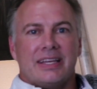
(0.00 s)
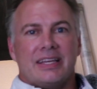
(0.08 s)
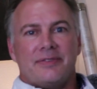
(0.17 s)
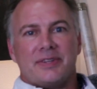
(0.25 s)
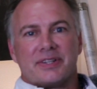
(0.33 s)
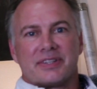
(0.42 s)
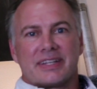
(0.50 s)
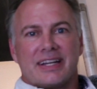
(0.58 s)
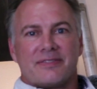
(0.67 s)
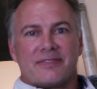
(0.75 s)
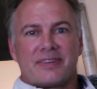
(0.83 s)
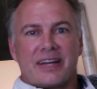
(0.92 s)
If you're looking
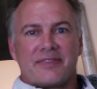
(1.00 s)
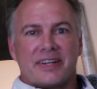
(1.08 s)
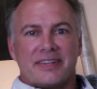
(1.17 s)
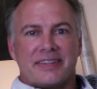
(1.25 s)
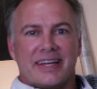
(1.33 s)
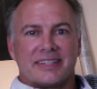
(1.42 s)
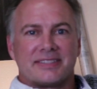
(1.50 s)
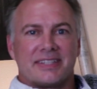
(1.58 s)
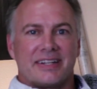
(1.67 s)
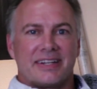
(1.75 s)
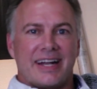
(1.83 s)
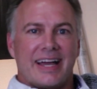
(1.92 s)
at a
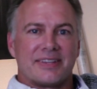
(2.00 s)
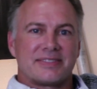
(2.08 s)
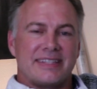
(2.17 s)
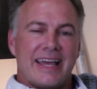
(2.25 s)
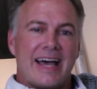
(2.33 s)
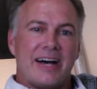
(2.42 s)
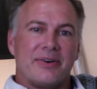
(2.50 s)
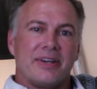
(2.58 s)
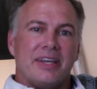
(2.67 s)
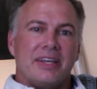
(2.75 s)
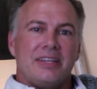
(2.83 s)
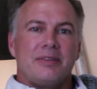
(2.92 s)
$500,000 house now,
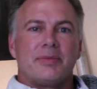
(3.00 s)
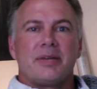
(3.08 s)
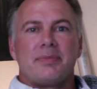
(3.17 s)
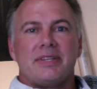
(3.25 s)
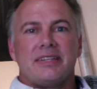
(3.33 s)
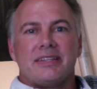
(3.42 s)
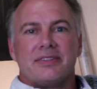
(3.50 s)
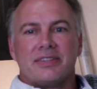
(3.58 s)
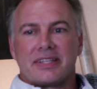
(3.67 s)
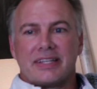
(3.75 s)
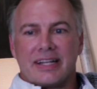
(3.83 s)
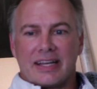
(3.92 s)
you might be
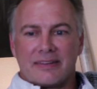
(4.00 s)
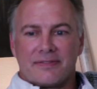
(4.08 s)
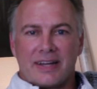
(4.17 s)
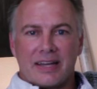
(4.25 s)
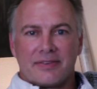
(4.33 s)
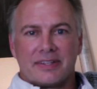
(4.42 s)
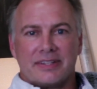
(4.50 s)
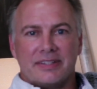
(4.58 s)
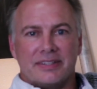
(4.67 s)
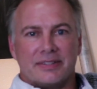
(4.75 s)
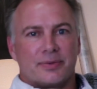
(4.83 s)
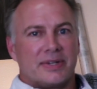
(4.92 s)
looking at a
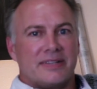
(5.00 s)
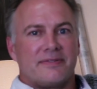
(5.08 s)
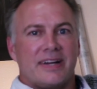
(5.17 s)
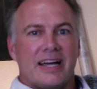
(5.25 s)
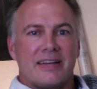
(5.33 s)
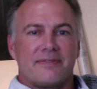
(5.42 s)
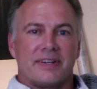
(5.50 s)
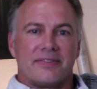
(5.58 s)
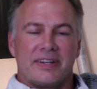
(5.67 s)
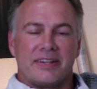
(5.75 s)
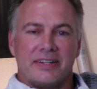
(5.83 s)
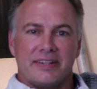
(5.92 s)
$525,000,
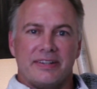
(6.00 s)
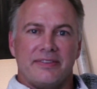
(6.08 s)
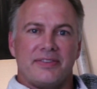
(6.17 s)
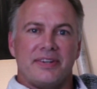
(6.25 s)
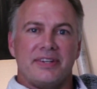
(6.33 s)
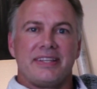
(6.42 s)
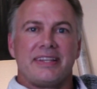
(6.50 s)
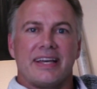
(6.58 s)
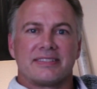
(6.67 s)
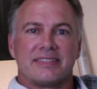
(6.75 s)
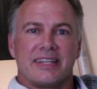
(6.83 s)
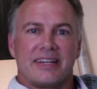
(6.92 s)

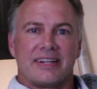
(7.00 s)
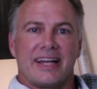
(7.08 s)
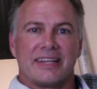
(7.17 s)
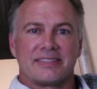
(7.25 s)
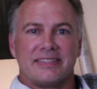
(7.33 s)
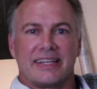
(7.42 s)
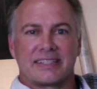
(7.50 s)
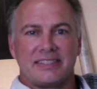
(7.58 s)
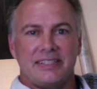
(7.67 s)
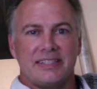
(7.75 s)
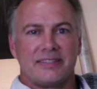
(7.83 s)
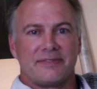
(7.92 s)
$530,000 house
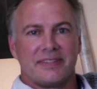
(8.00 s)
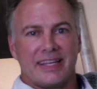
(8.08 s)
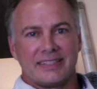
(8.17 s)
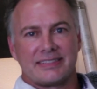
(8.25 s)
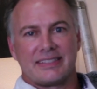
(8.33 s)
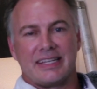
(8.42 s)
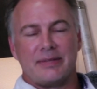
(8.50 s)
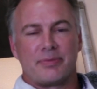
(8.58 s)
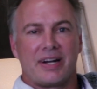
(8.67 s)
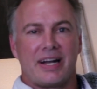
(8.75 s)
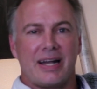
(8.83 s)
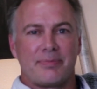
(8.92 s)
next year for that same
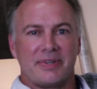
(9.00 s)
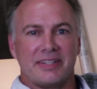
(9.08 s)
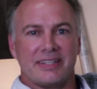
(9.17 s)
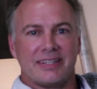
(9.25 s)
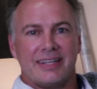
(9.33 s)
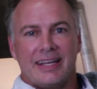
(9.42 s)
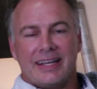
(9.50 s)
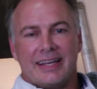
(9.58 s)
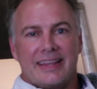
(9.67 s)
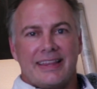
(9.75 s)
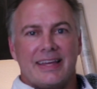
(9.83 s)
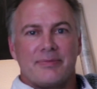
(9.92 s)
property.
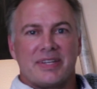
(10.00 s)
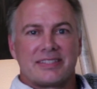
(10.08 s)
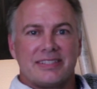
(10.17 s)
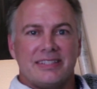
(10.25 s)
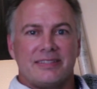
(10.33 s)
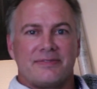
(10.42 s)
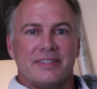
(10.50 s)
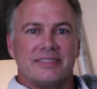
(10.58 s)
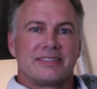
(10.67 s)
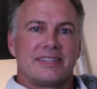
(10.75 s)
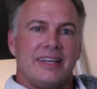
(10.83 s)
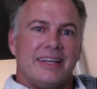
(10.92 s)
That makes a
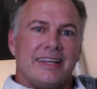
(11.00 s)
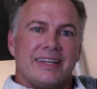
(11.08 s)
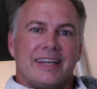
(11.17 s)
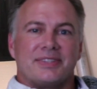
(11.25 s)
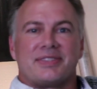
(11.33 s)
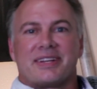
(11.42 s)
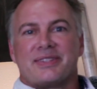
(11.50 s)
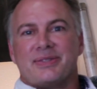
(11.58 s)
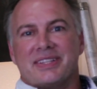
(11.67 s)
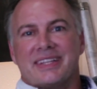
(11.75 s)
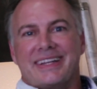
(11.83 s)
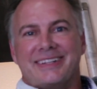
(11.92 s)
difference. I was talking to
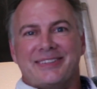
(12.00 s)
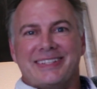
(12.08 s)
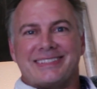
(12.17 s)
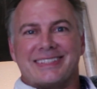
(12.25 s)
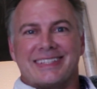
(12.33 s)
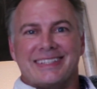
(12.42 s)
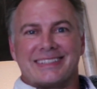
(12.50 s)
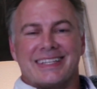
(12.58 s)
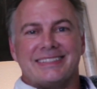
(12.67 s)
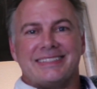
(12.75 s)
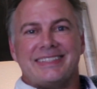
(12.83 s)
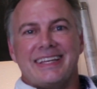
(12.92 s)
a lender recently who
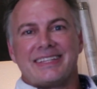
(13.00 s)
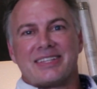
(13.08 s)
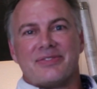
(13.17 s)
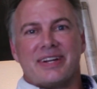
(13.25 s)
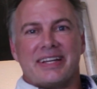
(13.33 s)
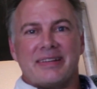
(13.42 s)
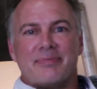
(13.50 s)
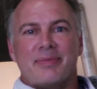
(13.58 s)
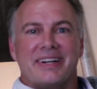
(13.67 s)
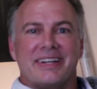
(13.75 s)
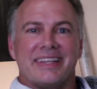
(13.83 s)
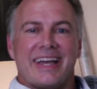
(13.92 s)
said, date the rate,
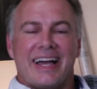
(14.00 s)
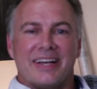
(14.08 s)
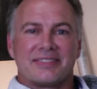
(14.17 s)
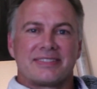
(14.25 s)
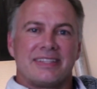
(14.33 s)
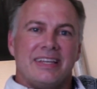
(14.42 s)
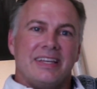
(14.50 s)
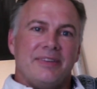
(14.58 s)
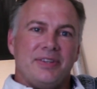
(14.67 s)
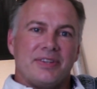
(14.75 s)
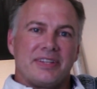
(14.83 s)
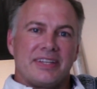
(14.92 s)
marry the house.
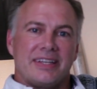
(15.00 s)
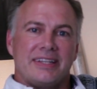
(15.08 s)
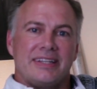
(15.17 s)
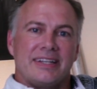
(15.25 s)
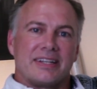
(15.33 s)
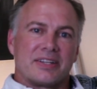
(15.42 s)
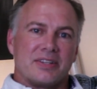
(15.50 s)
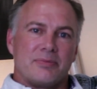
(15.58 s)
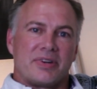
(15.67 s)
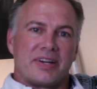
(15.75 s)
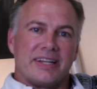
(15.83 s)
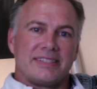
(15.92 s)
You can get in at a good
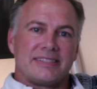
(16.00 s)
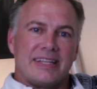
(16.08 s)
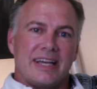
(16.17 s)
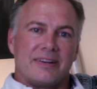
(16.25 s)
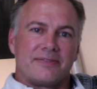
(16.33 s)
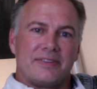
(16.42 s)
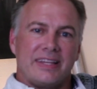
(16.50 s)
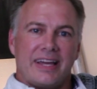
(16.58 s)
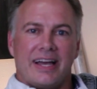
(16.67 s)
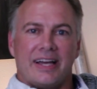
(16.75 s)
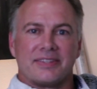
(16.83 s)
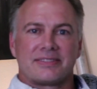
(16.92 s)
price now for the
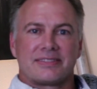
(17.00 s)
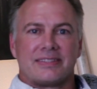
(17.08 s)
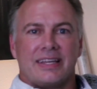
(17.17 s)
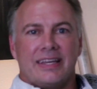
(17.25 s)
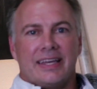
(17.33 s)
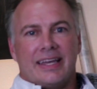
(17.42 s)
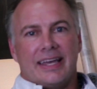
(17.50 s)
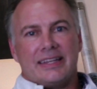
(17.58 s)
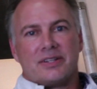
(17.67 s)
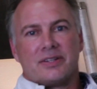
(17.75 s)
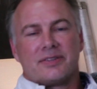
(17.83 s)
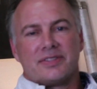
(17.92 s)
house, and
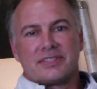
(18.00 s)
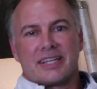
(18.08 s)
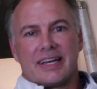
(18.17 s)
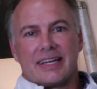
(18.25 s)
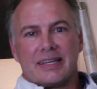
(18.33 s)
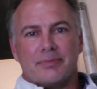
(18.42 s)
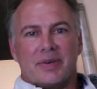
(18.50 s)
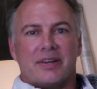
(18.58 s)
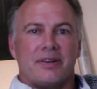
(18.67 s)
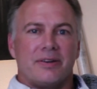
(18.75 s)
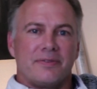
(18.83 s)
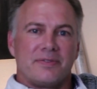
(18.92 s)
then over time,
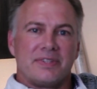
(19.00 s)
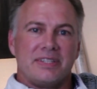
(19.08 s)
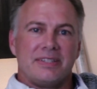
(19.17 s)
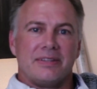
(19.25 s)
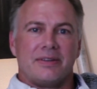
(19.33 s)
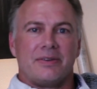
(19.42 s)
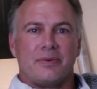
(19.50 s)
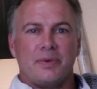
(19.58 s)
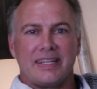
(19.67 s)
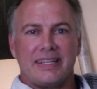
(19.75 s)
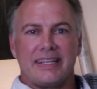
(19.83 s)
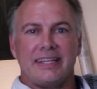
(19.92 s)
hopefully we
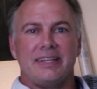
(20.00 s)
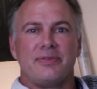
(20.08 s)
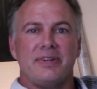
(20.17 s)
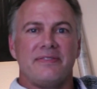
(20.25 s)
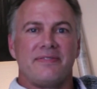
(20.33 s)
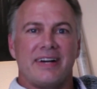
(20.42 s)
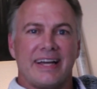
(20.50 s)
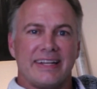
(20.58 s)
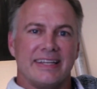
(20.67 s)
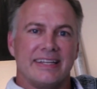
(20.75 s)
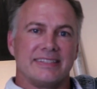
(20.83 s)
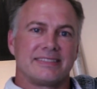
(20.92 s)
can get you
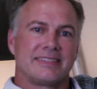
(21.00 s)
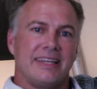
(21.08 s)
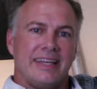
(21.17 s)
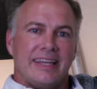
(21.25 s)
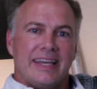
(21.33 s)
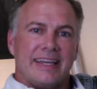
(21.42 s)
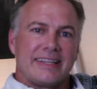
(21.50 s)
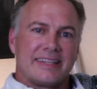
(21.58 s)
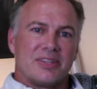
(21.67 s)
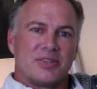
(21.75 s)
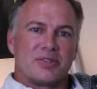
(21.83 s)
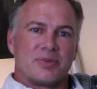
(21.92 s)
refinanced and
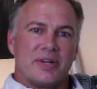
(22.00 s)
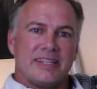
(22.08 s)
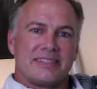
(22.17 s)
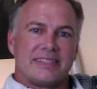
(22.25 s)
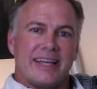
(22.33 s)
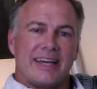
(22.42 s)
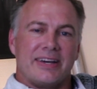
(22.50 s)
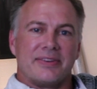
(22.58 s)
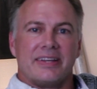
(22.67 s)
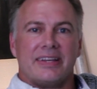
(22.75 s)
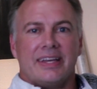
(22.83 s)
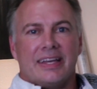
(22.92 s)
get those rates
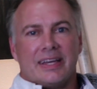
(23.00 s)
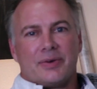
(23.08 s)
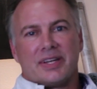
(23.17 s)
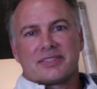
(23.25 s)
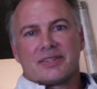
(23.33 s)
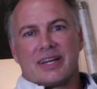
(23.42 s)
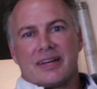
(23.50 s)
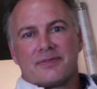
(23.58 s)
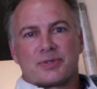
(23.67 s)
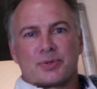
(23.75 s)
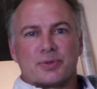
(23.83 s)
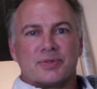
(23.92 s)
down. We also
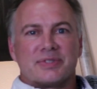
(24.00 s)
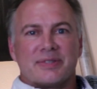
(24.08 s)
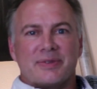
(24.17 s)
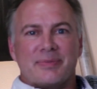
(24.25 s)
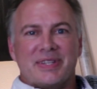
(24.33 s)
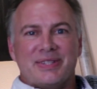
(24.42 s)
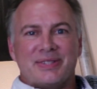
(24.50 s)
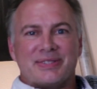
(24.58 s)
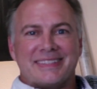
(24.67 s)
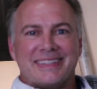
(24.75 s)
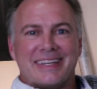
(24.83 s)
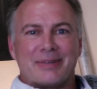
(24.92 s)
have tools that we've been
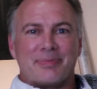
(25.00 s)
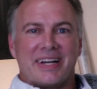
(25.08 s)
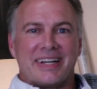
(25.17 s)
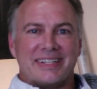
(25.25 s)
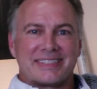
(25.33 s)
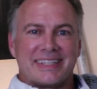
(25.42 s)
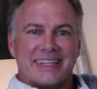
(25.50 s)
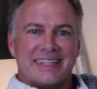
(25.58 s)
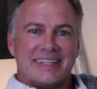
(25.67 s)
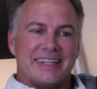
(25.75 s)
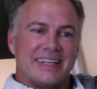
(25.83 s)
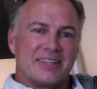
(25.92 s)
using to help buyers get
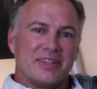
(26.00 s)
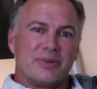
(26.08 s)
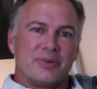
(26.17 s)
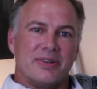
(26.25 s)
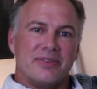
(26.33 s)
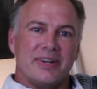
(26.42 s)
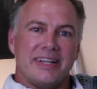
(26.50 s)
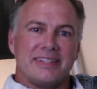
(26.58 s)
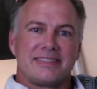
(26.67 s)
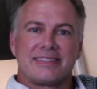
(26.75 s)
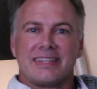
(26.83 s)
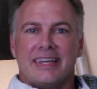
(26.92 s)
in at lower
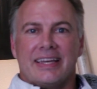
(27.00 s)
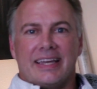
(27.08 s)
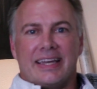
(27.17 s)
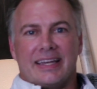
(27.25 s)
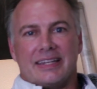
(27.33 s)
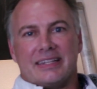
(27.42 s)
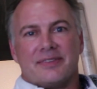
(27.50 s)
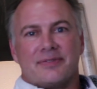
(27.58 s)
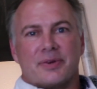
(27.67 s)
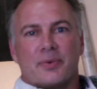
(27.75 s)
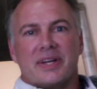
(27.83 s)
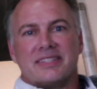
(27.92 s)
rates and
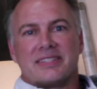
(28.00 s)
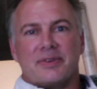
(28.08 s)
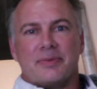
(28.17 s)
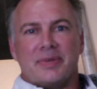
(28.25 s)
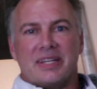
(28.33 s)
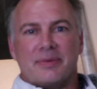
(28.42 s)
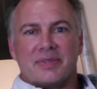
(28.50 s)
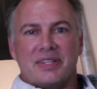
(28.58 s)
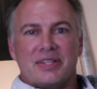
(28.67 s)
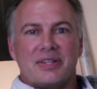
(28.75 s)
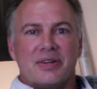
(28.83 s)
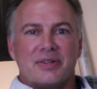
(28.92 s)
different ways that we've been able to
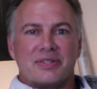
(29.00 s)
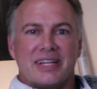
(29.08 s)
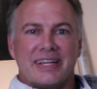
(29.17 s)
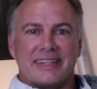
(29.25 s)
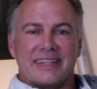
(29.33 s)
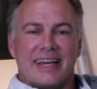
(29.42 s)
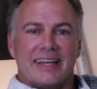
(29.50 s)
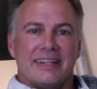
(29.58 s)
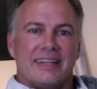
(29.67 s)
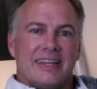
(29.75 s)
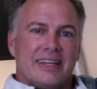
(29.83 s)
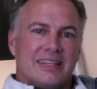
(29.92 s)
negotiate that.
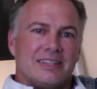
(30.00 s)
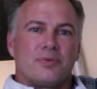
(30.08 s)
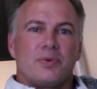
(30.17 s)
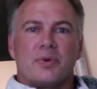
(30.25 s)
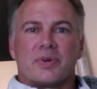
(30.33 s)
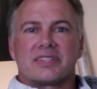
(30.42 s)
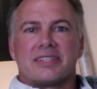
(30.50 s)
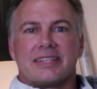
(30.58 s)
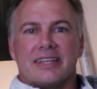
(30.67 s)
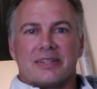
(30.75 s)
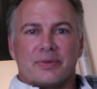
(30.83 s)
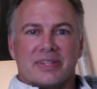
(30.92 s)
And then we work
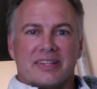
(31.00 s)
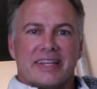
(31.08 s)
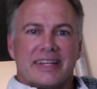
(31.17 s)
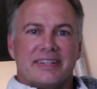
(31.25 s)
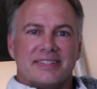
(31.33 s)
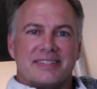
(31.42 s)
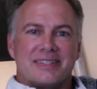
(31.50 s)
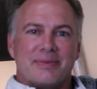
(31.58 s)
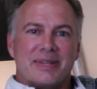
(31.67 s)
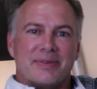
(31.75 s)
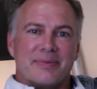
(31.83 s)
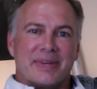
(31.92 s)
together with the lenders to be
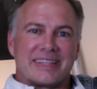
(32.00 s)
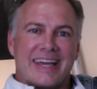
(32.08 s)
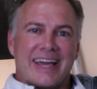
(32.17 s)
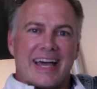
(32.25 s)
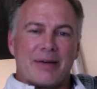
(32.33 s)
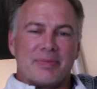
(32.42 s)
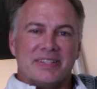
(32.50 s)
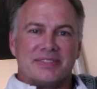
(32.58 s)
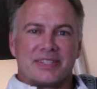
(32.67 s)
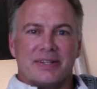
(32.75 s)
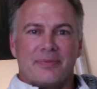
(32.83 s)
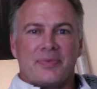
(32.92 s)
able to make that happen.
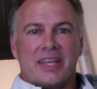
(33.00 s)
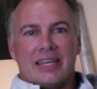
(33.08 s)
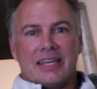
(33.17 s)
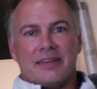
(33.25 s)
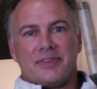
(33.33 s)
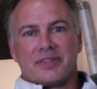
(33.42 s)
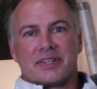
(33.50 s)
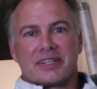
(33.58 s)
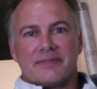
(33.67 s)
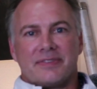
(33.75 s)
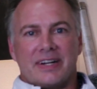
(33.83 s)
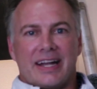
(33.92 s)
So if you're
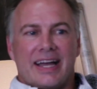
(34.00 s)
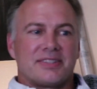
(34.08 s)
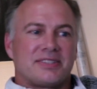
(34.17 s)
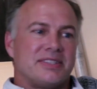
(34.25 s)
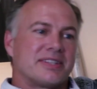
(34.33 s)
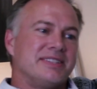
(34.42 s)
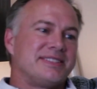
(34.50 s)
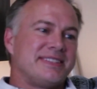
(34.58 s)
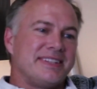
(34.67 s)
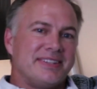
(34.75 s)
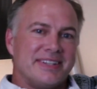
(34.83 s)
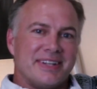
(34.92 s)
looking for a house, you're
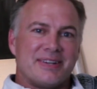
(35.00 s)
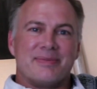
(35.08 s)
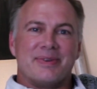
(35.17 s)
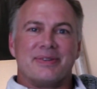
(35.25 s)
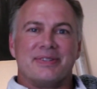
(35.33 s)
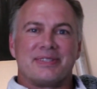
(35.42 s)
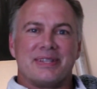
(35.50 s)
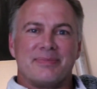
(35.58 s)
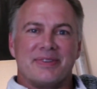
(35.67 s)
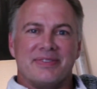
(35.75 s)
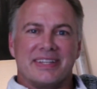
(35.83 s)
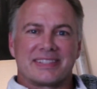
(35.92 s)
considering home ownership
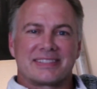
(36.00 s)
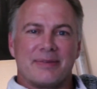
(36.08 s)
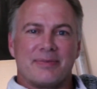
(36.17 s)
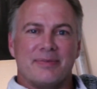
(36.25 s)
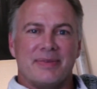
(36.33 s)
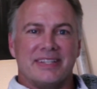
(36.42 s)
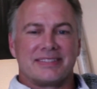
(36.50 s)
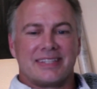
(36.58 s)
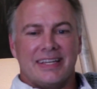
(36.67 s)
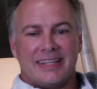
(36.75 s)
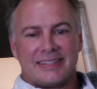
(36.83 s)
over the next couple months,